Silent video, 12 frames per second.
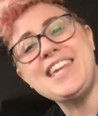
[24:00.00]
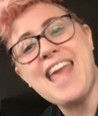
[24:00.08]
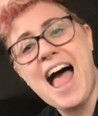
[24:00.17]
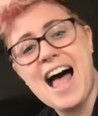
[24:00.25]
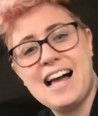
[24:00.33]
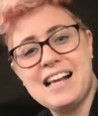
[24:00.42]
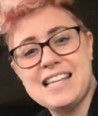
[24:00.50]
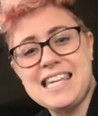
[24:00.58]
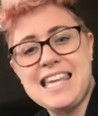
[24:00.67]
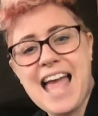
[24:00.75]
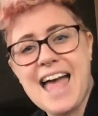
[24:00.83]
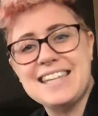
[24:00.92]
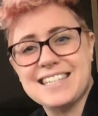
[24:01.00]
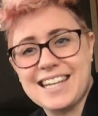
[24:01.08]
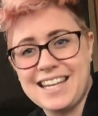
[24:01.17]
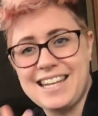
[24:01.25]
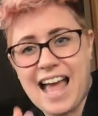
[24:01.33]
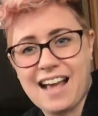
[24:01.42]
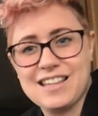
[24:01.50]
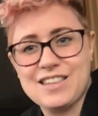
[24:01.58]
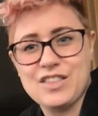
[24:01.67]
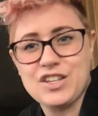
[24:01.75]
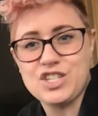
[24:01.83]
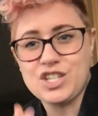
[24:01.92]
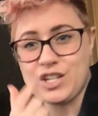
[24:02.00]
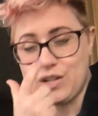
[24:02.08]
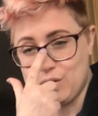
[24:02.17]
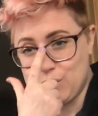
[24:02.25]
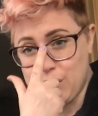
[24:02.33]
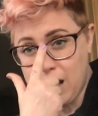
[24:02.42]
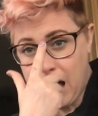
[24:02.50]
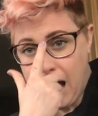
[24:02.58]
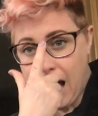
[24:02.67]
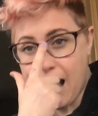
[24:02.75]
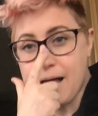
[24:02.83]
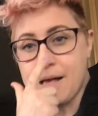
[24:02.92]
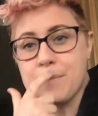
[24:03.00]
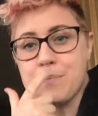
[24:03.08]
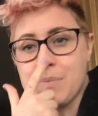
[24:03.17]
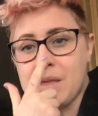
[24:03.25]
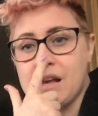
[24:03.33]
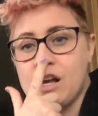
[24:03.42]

yeah, yet connects the two. My